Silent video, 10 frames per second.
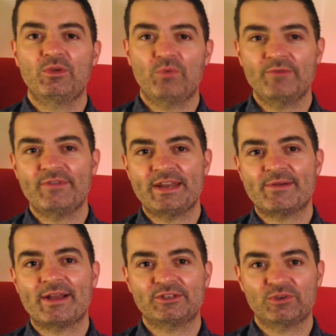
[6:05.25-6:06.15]
one
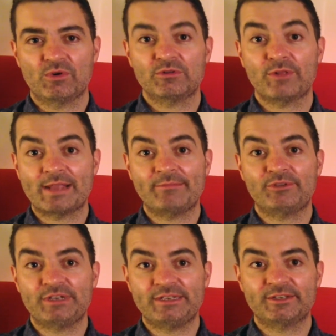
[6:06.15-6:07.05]
video I saw
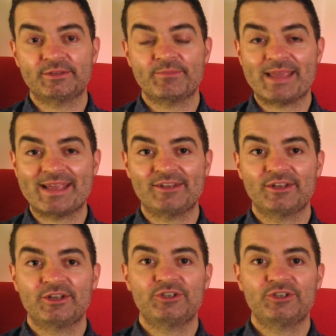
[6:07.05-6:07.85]
claimed Jesus appeared